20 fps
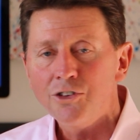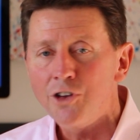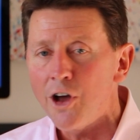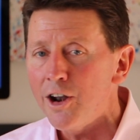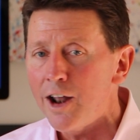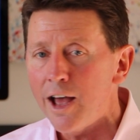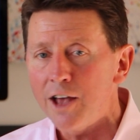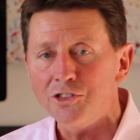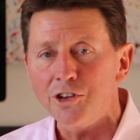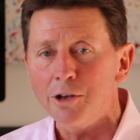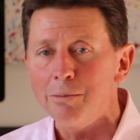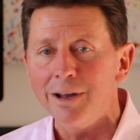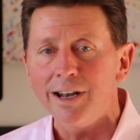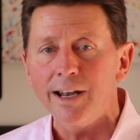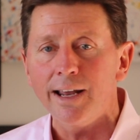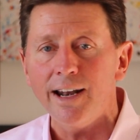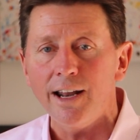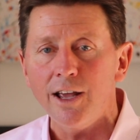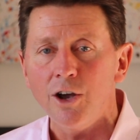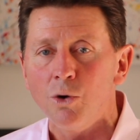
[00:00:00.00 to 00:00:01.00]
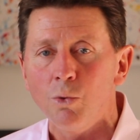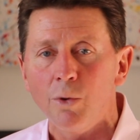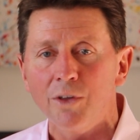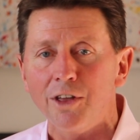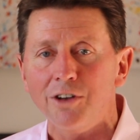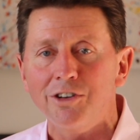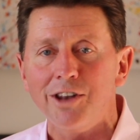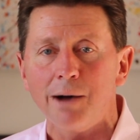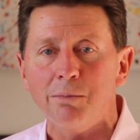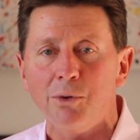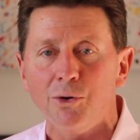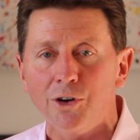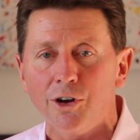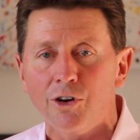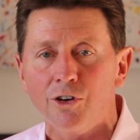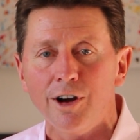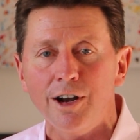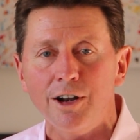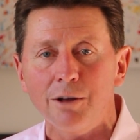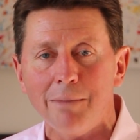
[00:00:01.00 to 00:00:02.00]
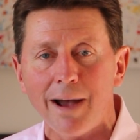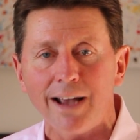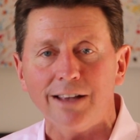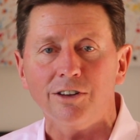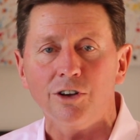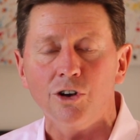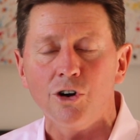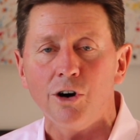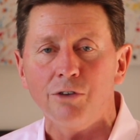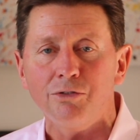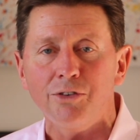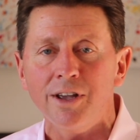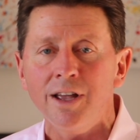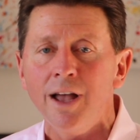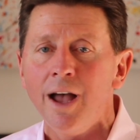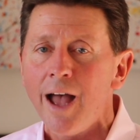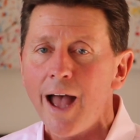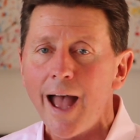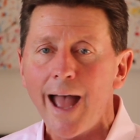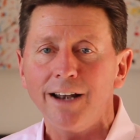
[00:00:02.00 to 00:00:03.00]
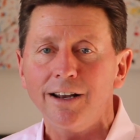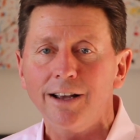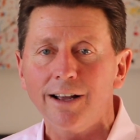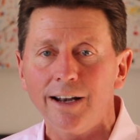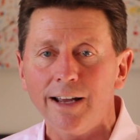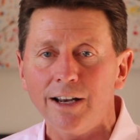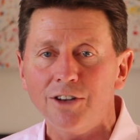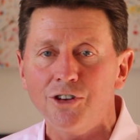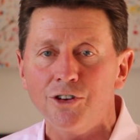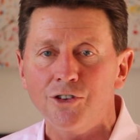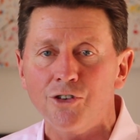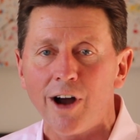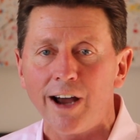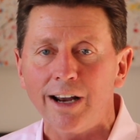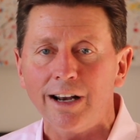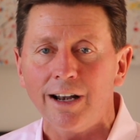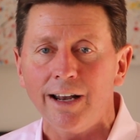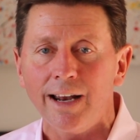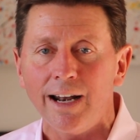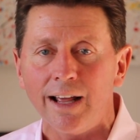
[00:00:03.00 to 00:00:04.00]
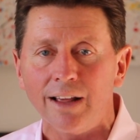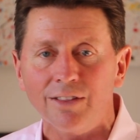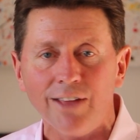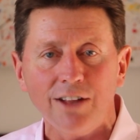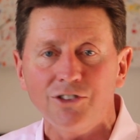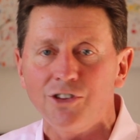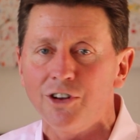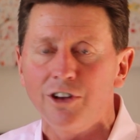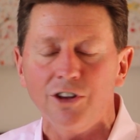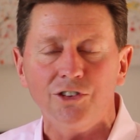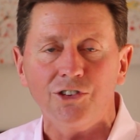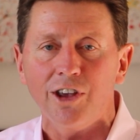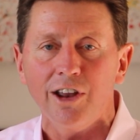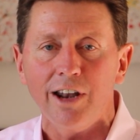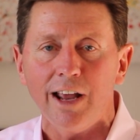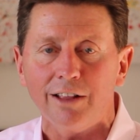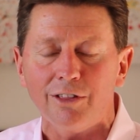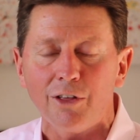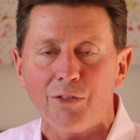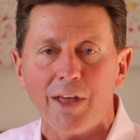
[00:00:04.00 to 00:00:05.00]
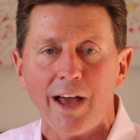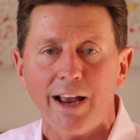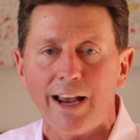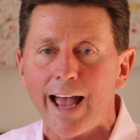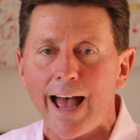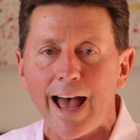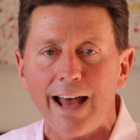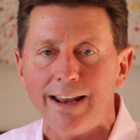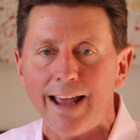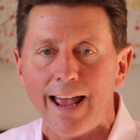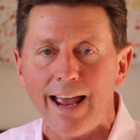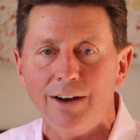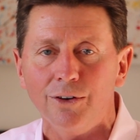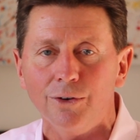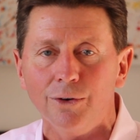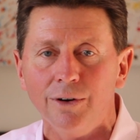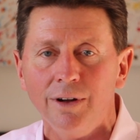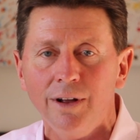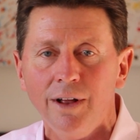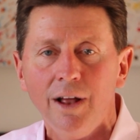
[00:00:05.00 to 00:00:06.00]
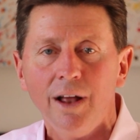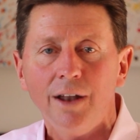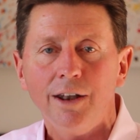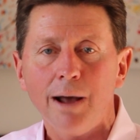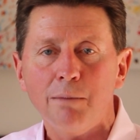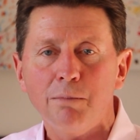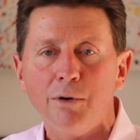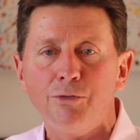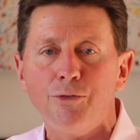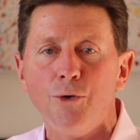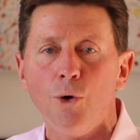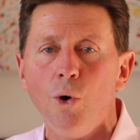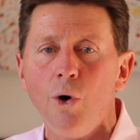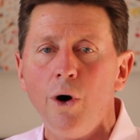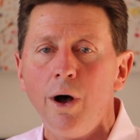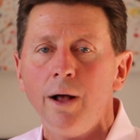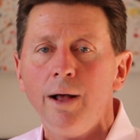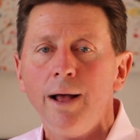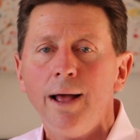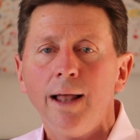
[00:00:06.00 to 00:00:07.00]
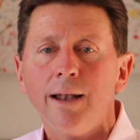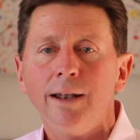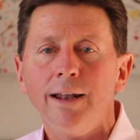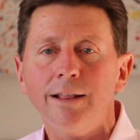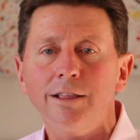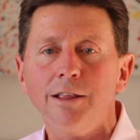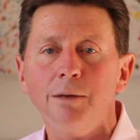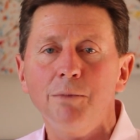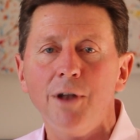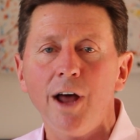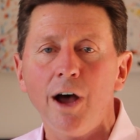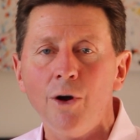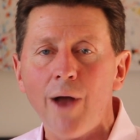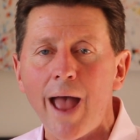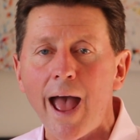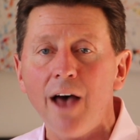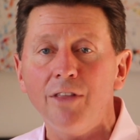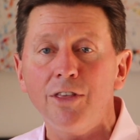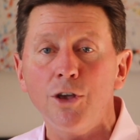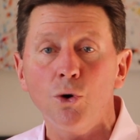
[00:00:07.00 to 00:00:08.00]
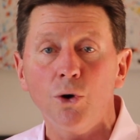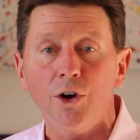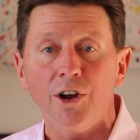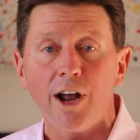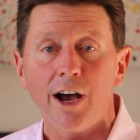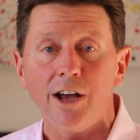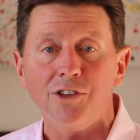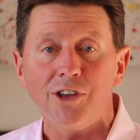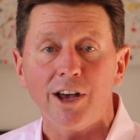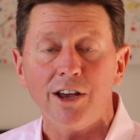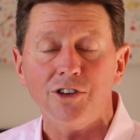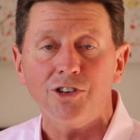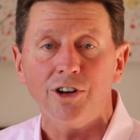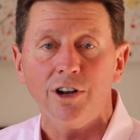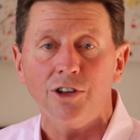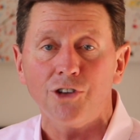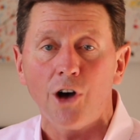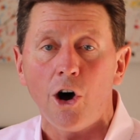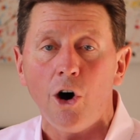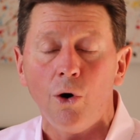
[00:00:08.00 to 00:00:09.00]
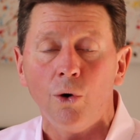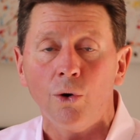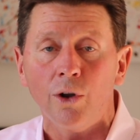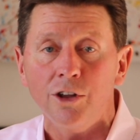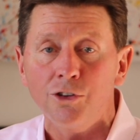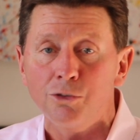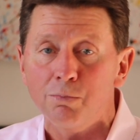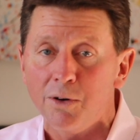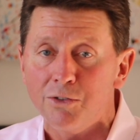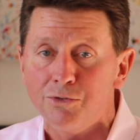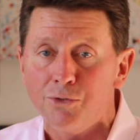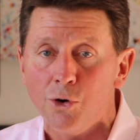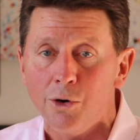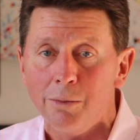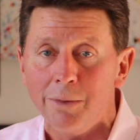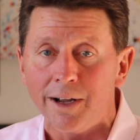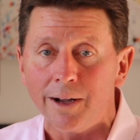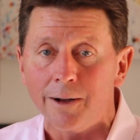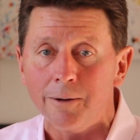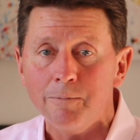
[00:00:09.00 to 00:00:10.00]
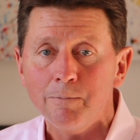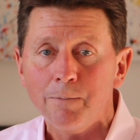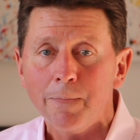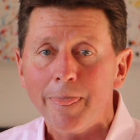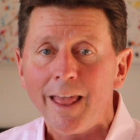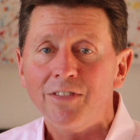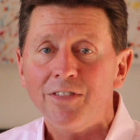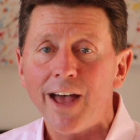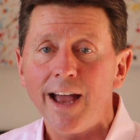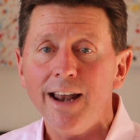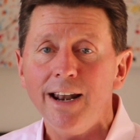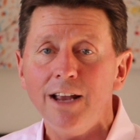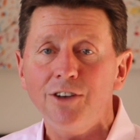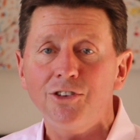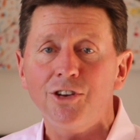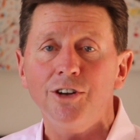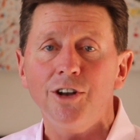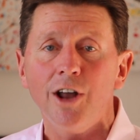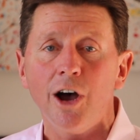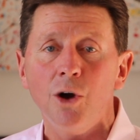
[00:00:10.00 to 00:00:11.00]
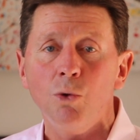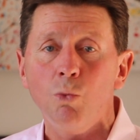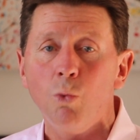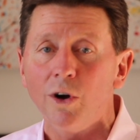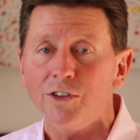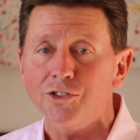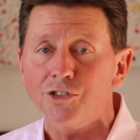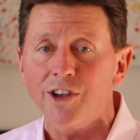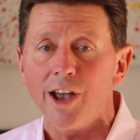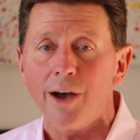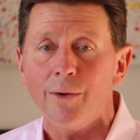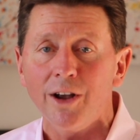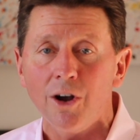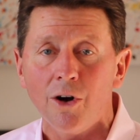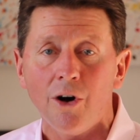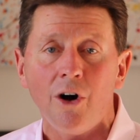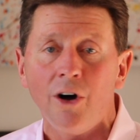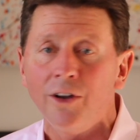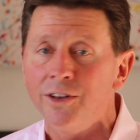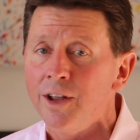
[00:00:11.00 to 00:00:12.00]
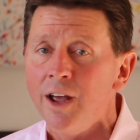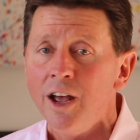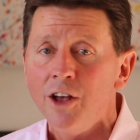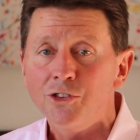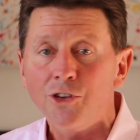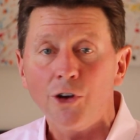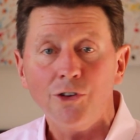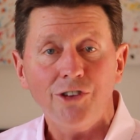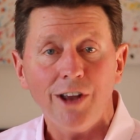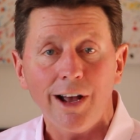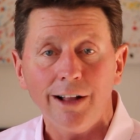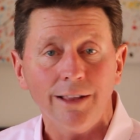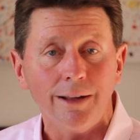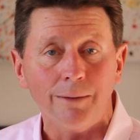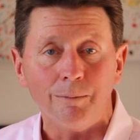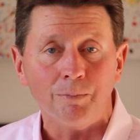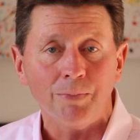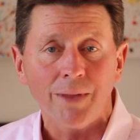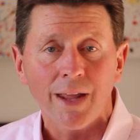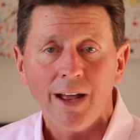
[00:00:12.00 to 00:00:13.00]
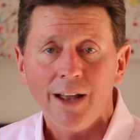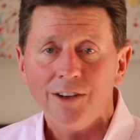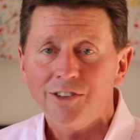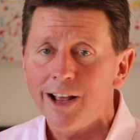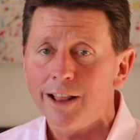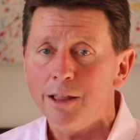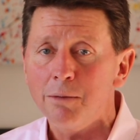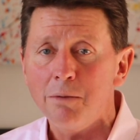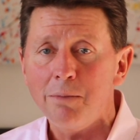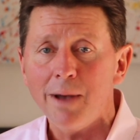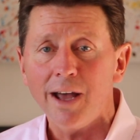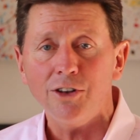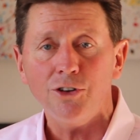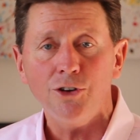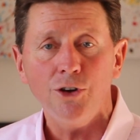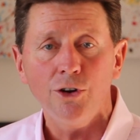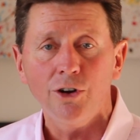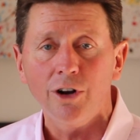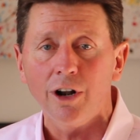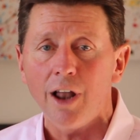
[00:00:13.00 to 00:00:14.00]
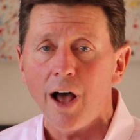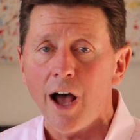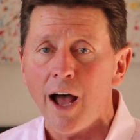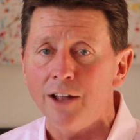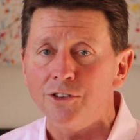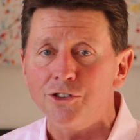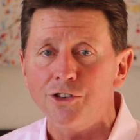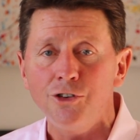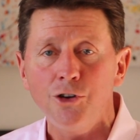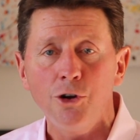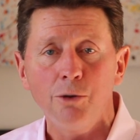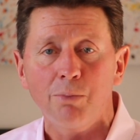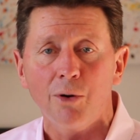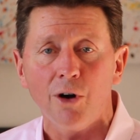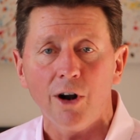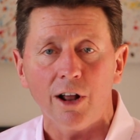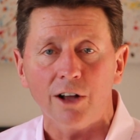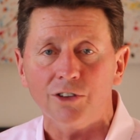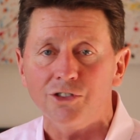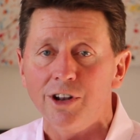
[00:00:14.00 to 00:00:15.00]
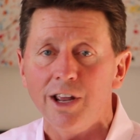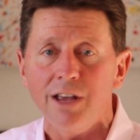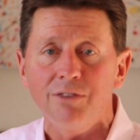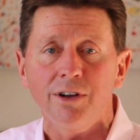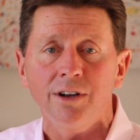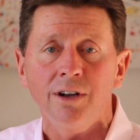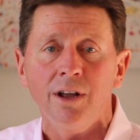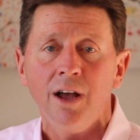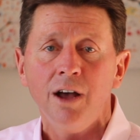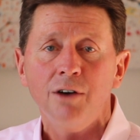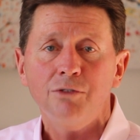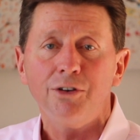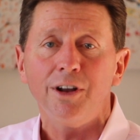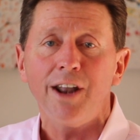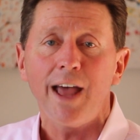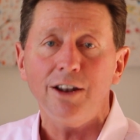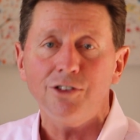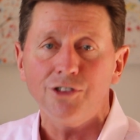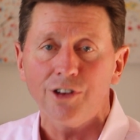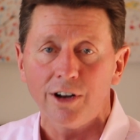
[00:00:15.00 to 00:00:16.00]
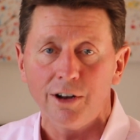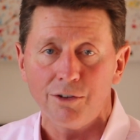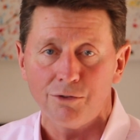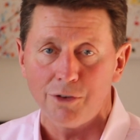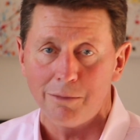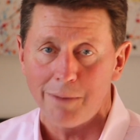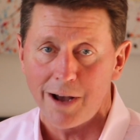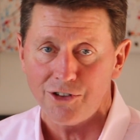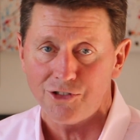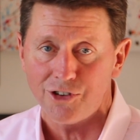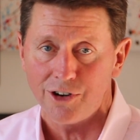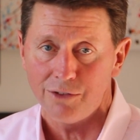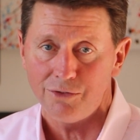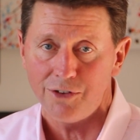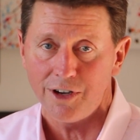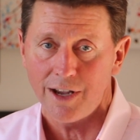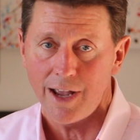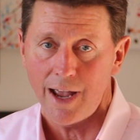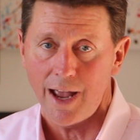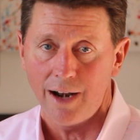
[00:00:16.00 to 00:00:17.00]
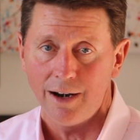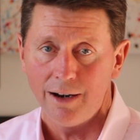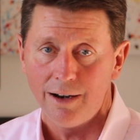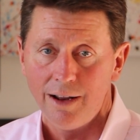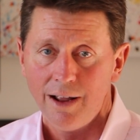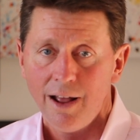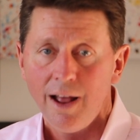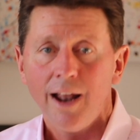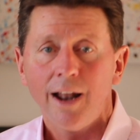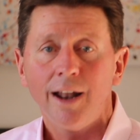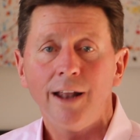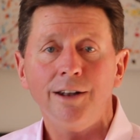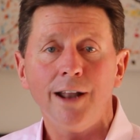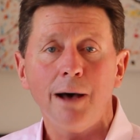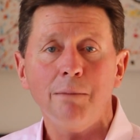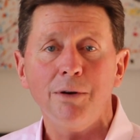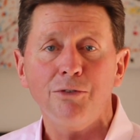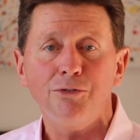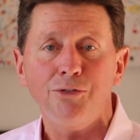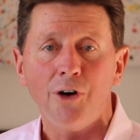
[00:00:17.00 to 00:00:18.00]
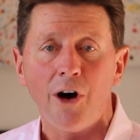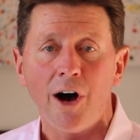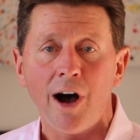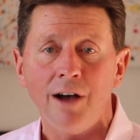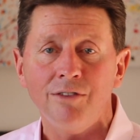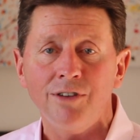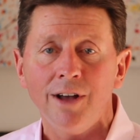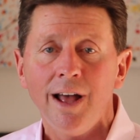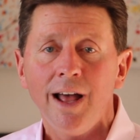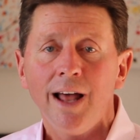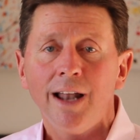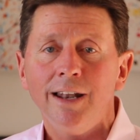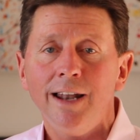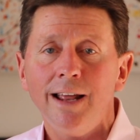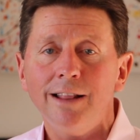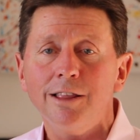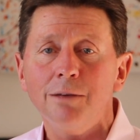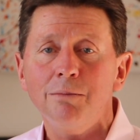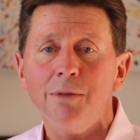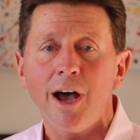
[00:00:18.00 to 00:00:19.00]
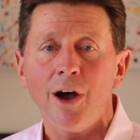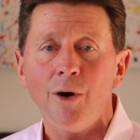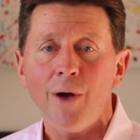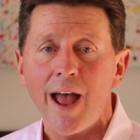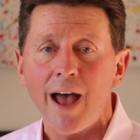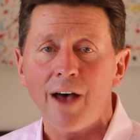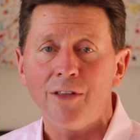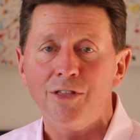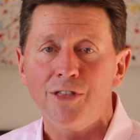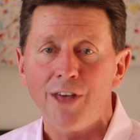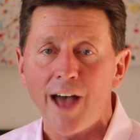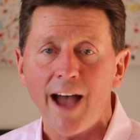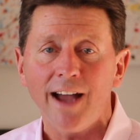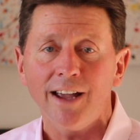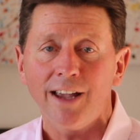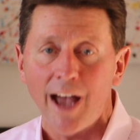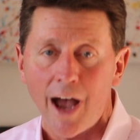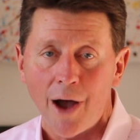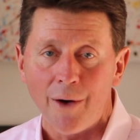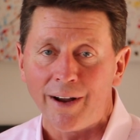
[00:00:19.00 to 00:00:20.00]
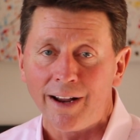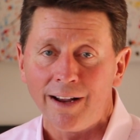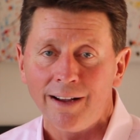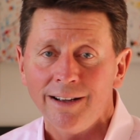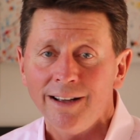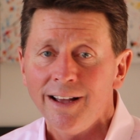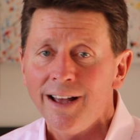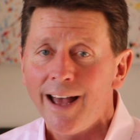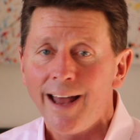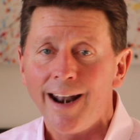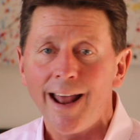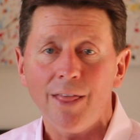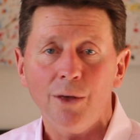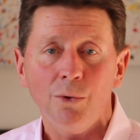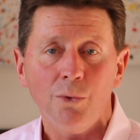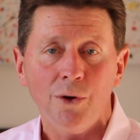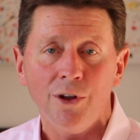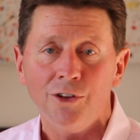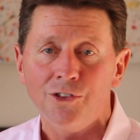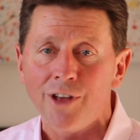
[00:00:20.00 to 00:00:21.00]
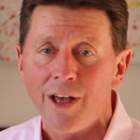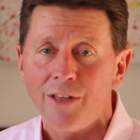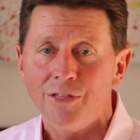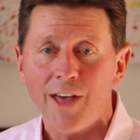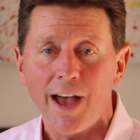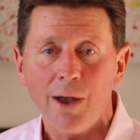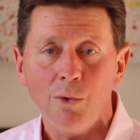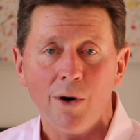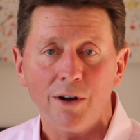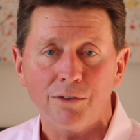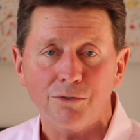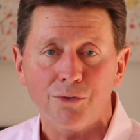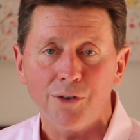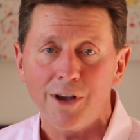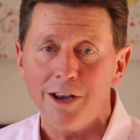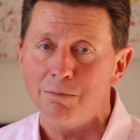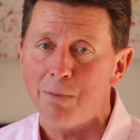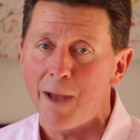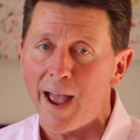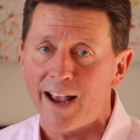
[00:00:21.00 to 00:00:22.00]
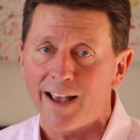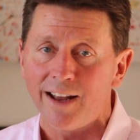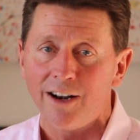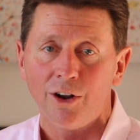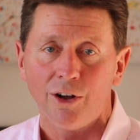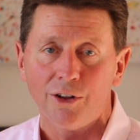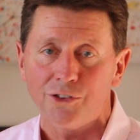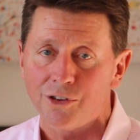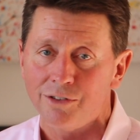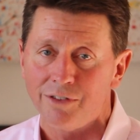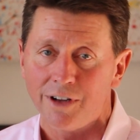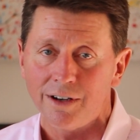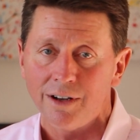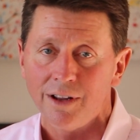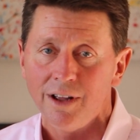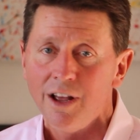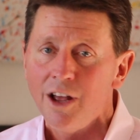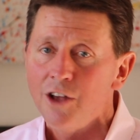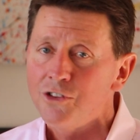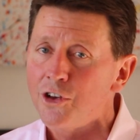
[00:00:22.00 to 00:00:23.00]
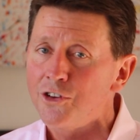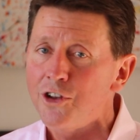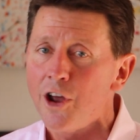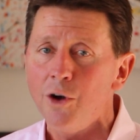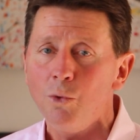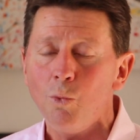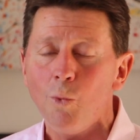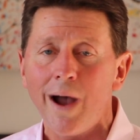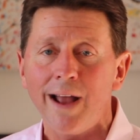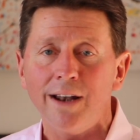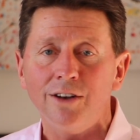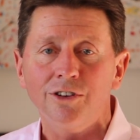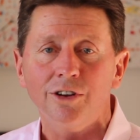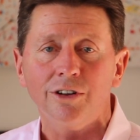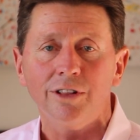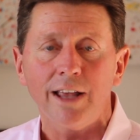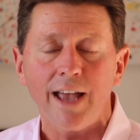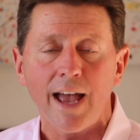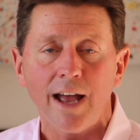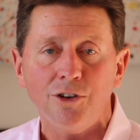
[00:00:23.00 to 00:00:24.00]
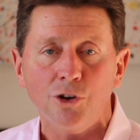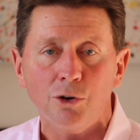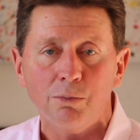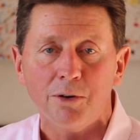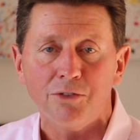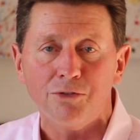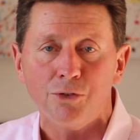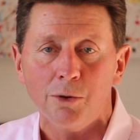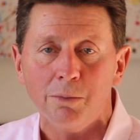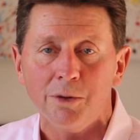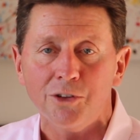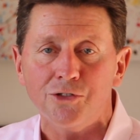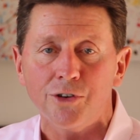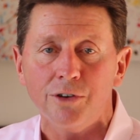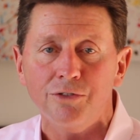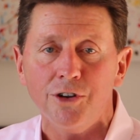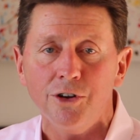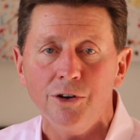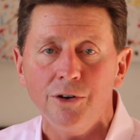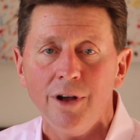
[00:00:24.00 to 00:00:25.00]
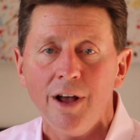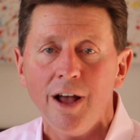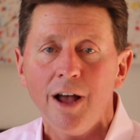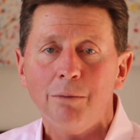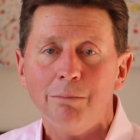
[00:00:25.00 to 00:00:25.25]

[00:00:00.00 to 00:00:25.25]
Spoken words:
Don't ask a millennial with a double degree to make the coffee and collect your dry cleaning. That's a disconnect that they can't handle. Number 4, let them know how the organisation as a whole is performing. They need to know what's going on, so tell them. Tell them about new clients, new products, and even financial information if you can. And number 5, let them know how they're going. In other words, they want feedback and lots of it. So don't wait until the annual performance review.